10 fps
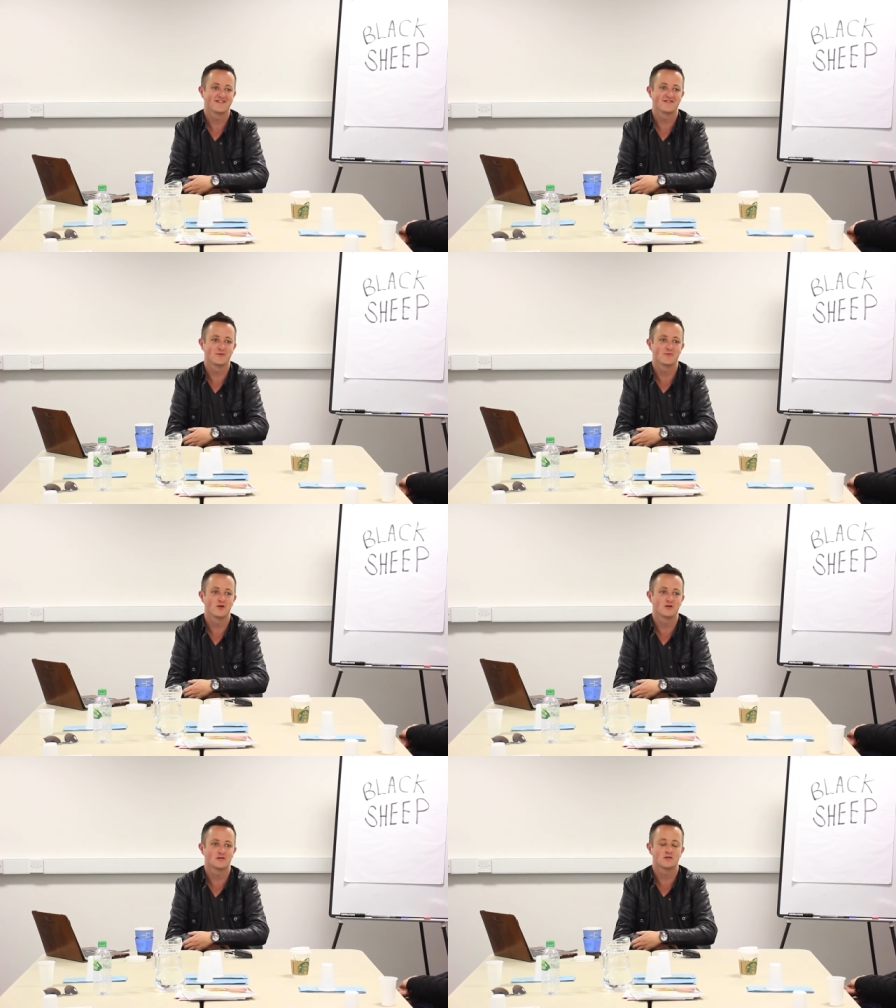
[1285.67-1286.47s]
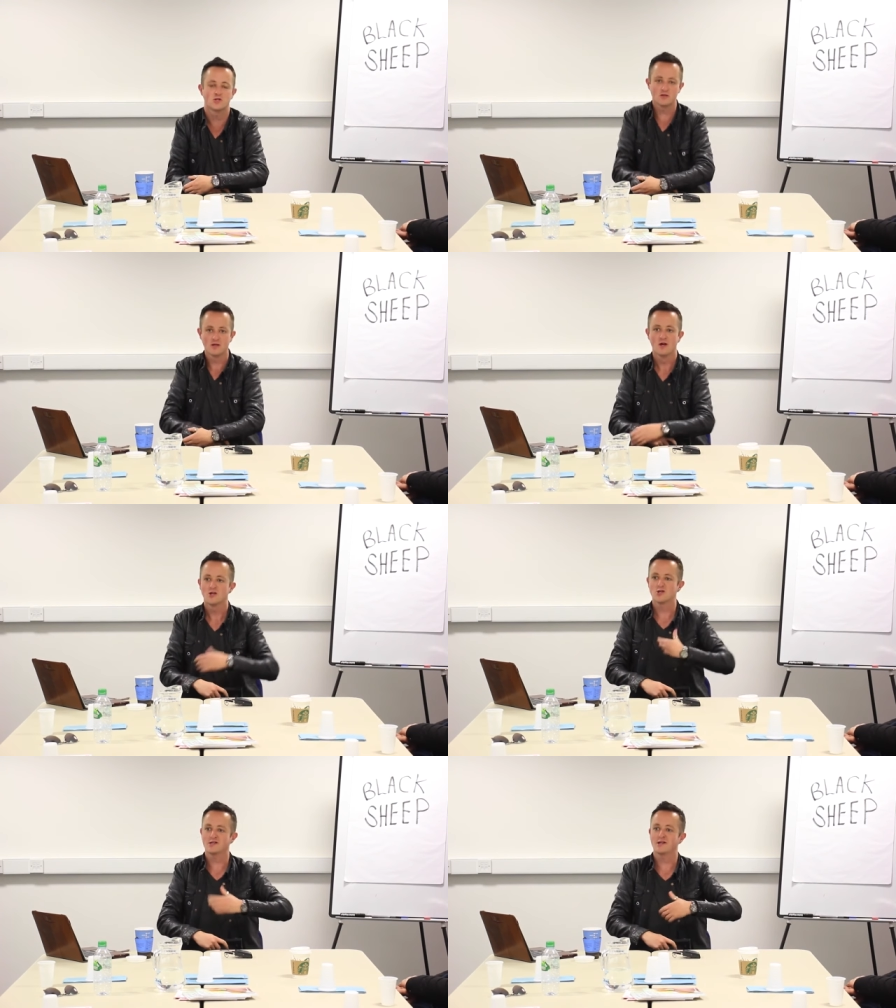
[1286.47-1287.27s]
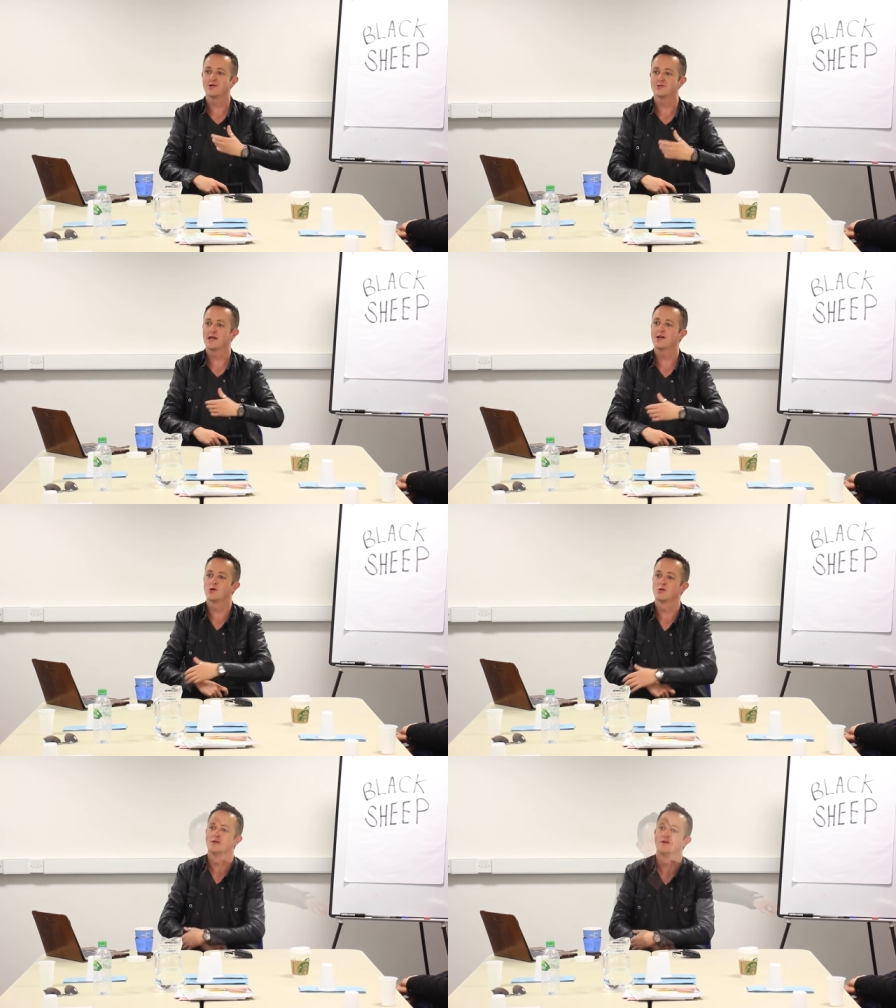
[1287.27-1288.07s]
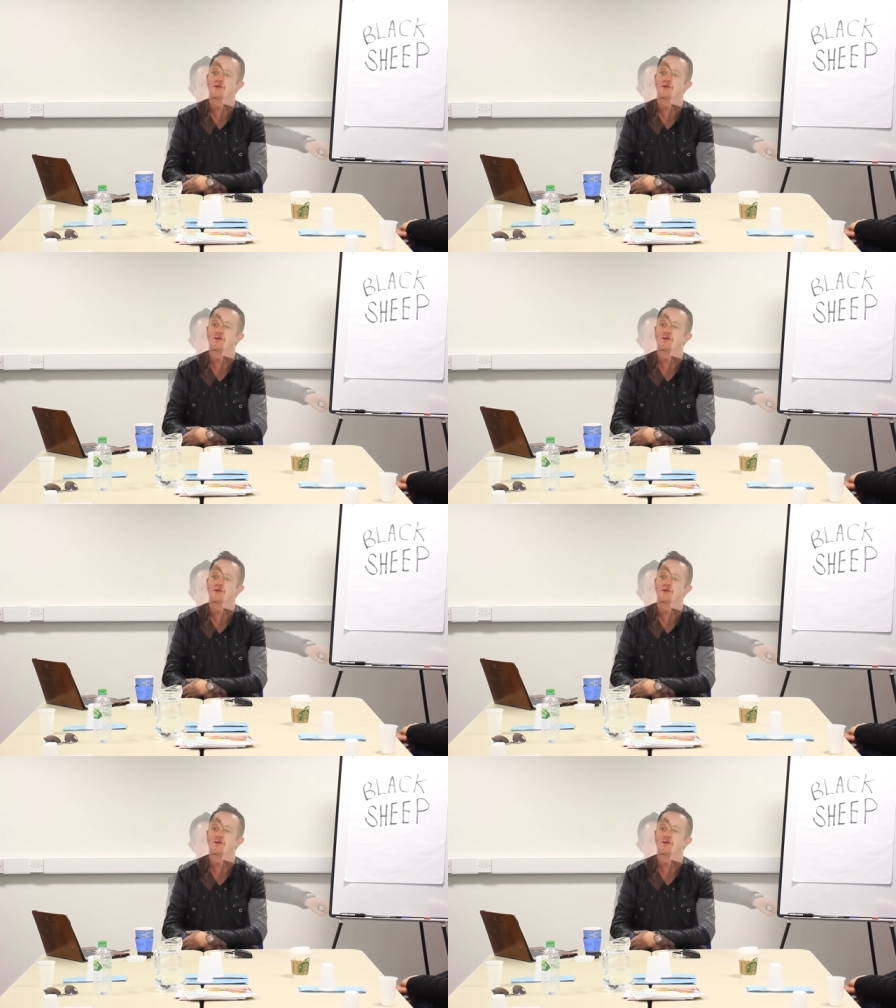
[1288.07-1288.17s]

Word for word: It's good, but it works. And she, she gets a little tingle.